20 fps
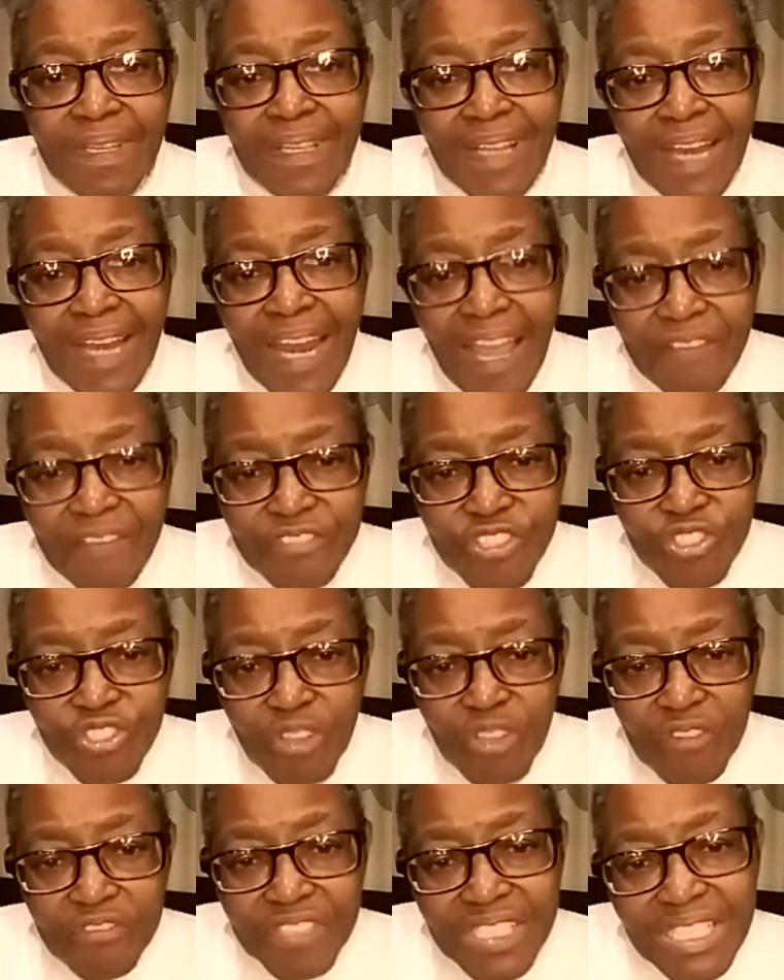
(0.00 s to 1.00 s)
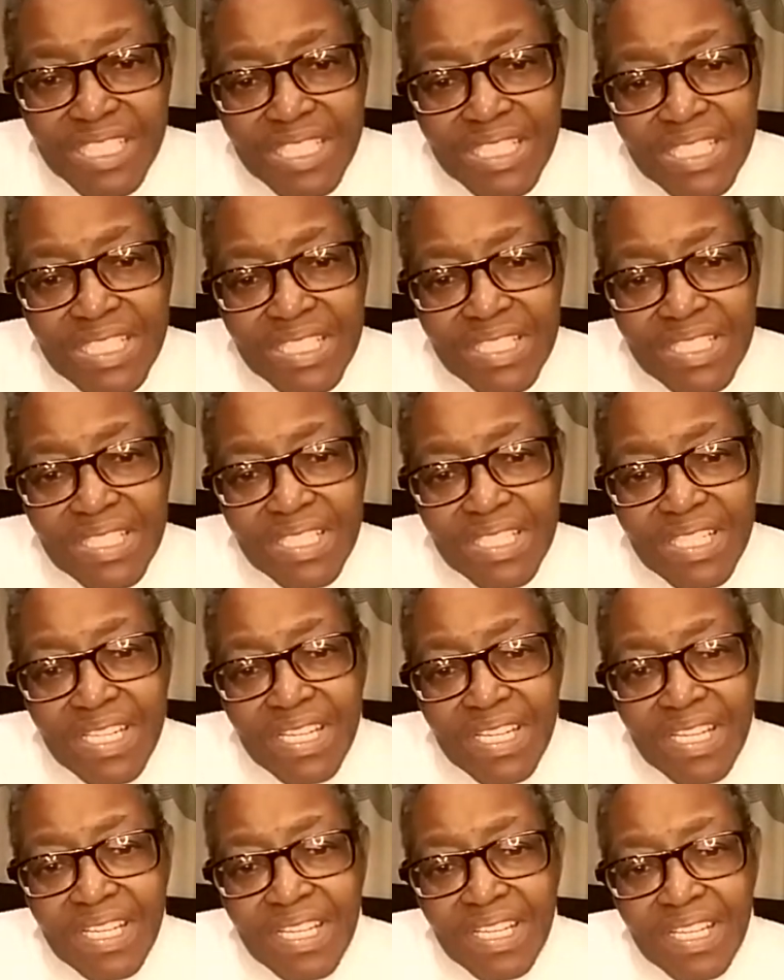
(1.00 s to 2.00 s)
love softens
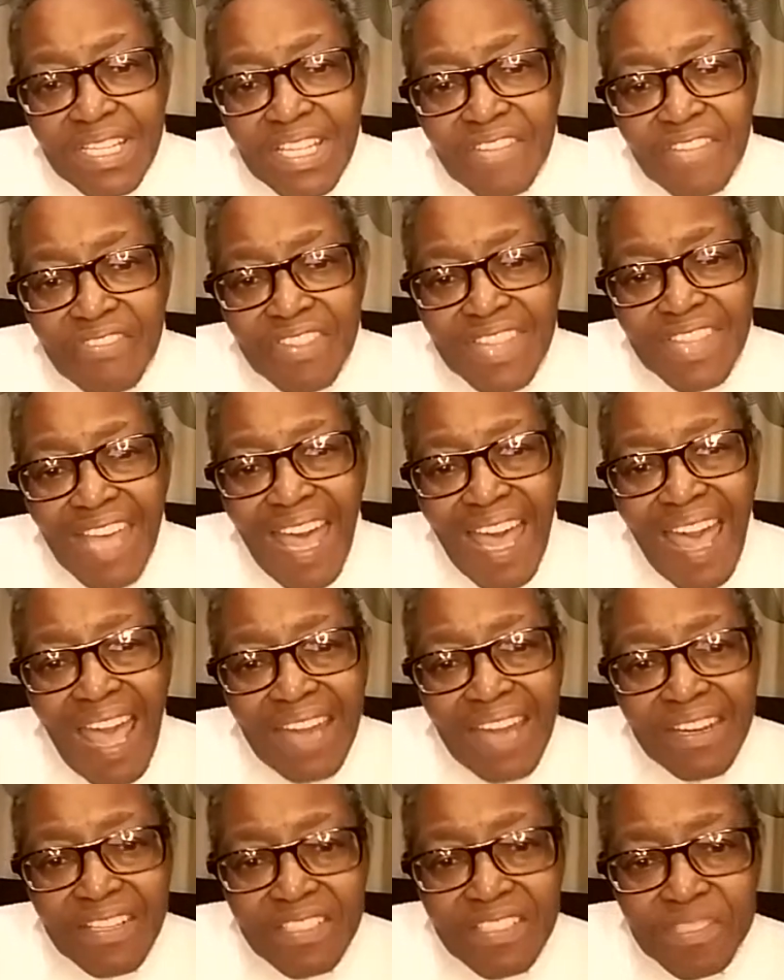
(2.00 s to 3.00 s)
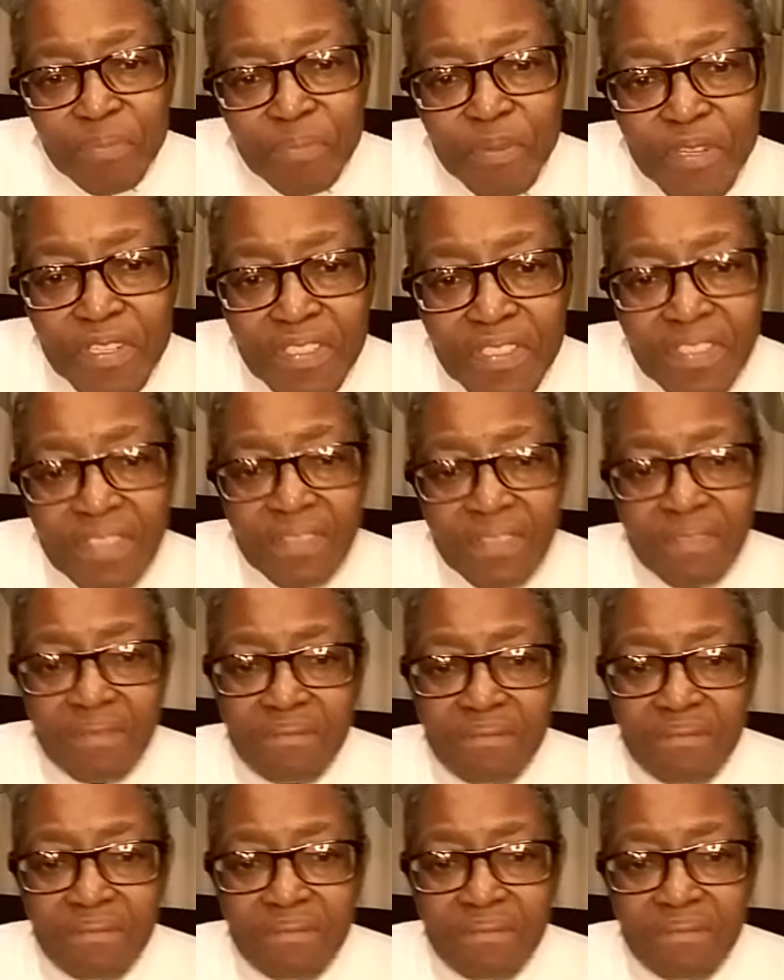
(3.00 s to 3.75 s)
even the hardest person.